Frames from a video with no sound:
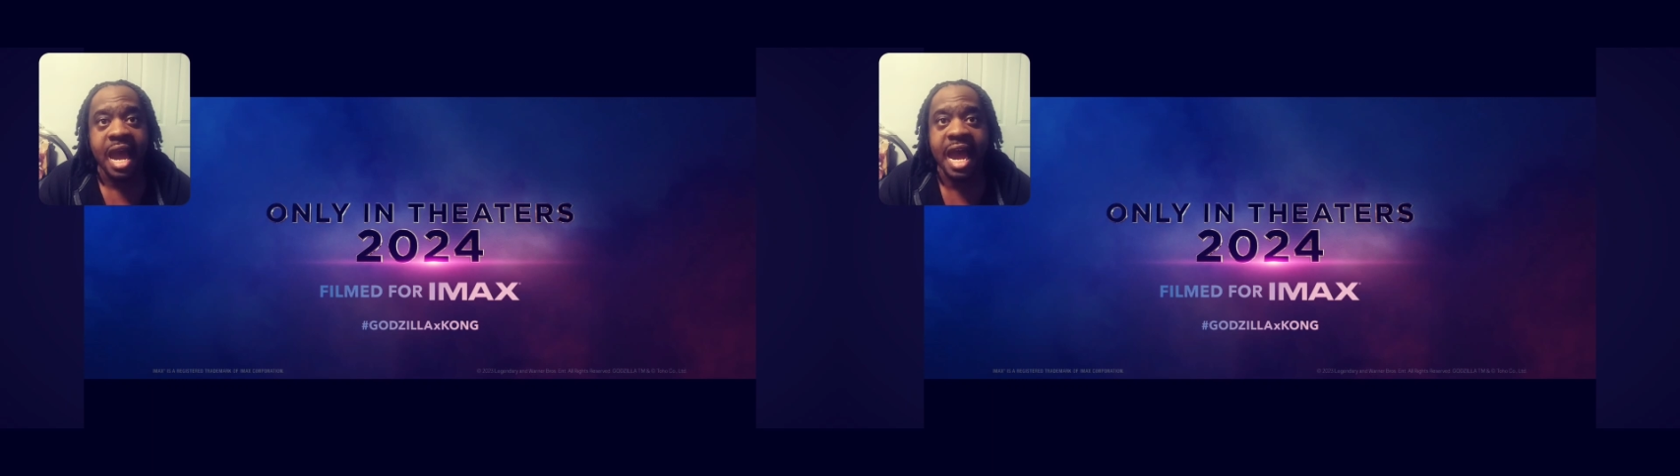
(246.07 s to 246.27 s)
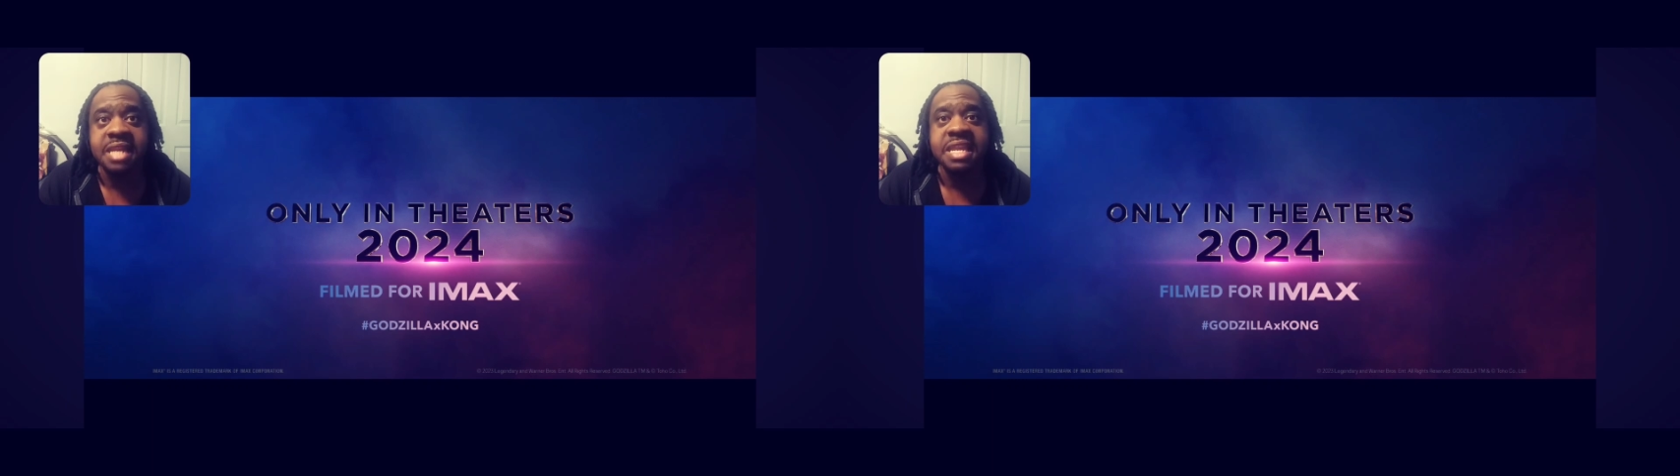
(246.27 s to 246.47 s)

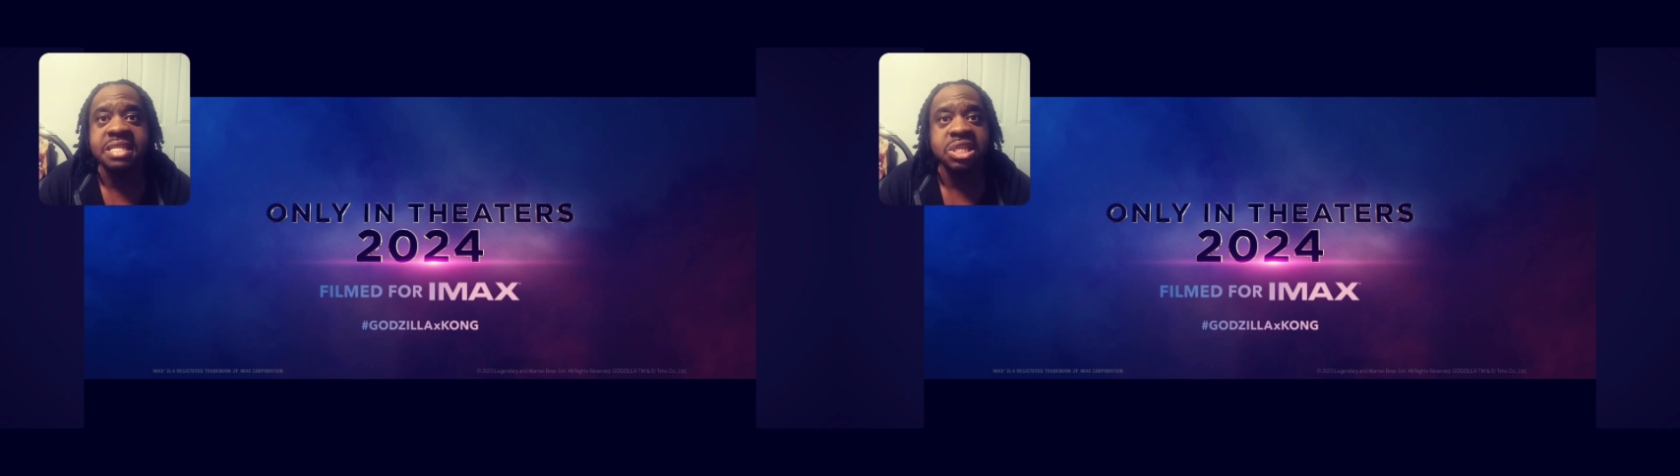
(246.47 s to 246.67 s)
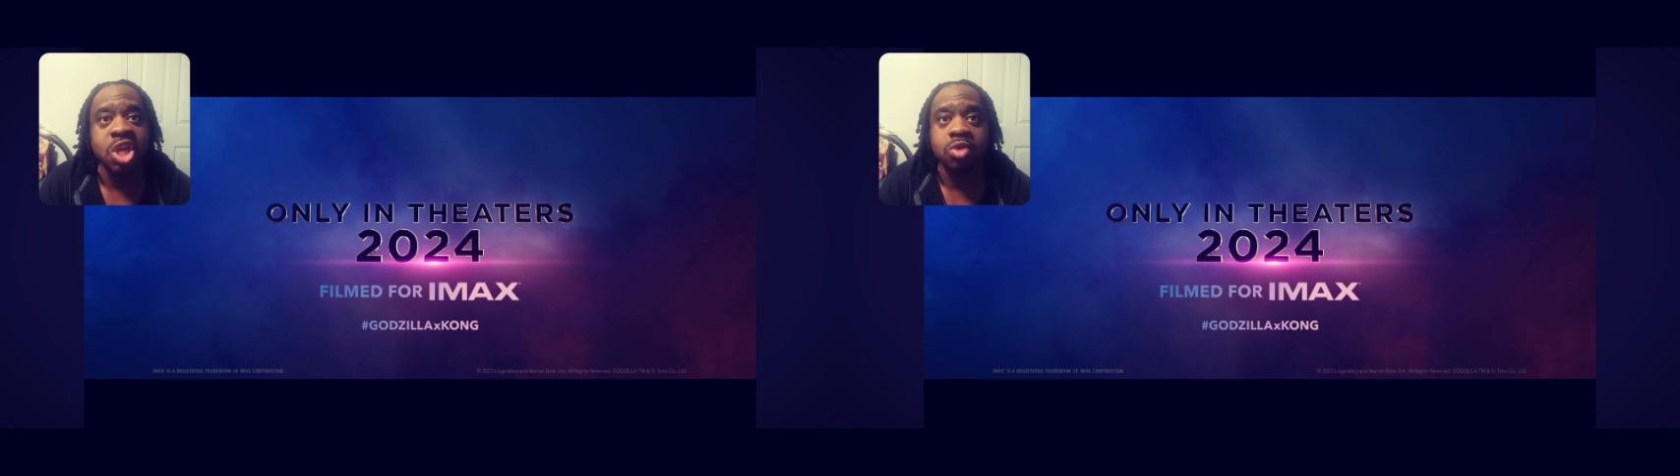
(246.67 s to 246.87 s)
I
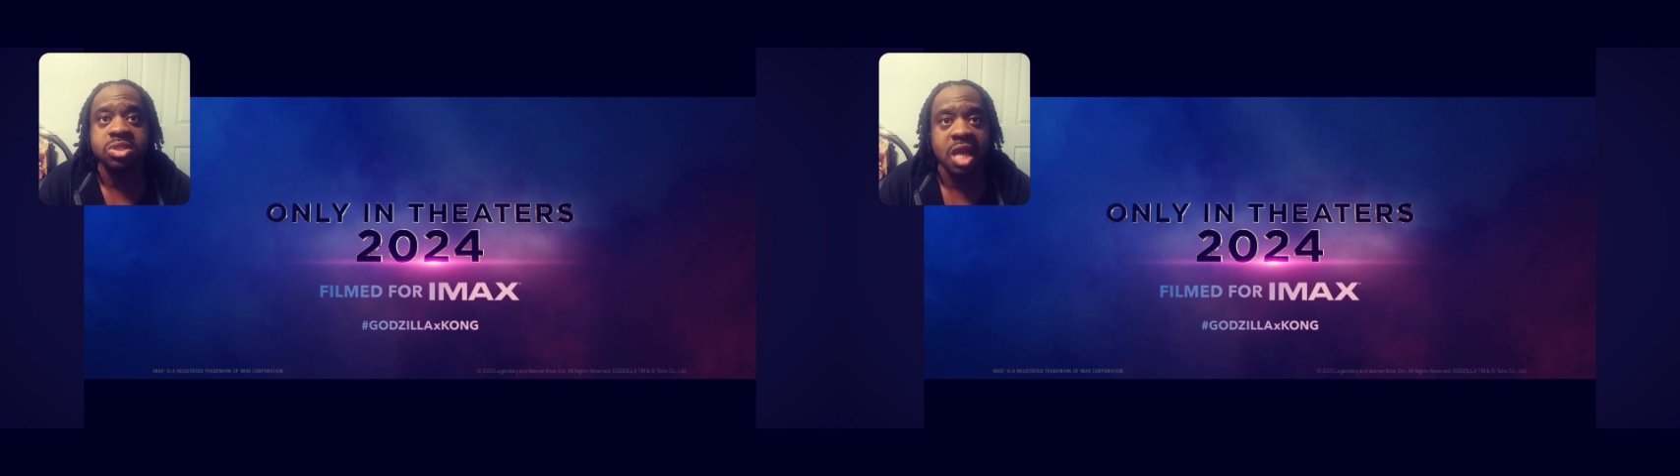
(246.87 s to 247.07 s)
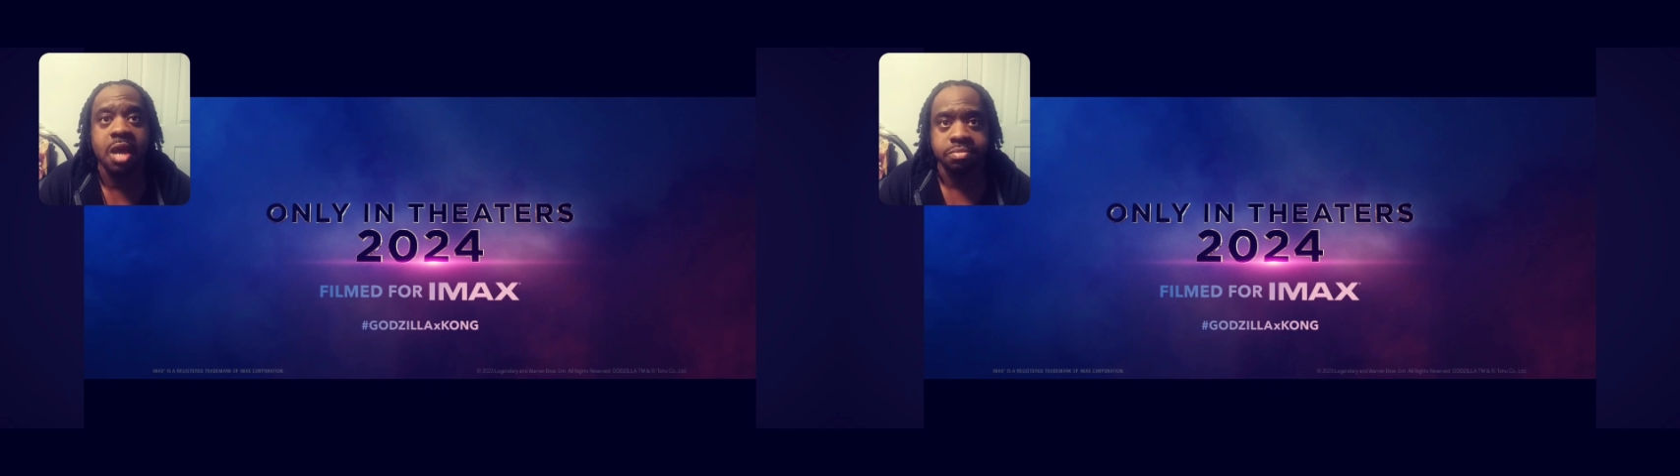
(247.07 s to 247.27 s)
need to know
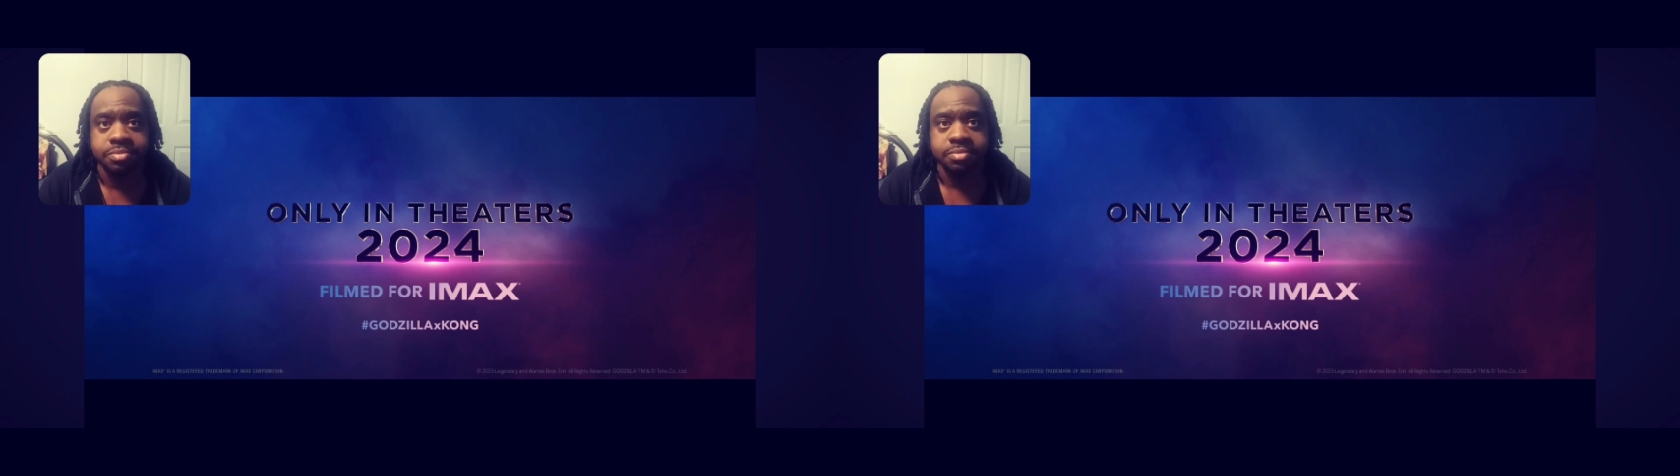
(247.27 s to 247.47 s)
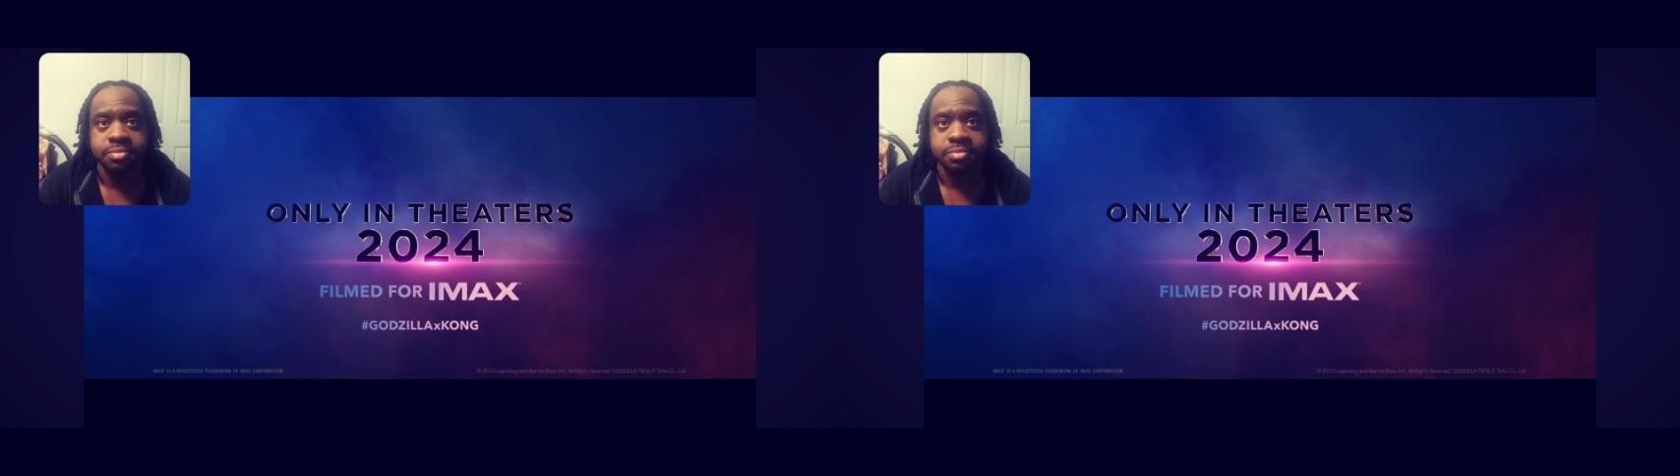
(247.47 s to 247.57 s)
something.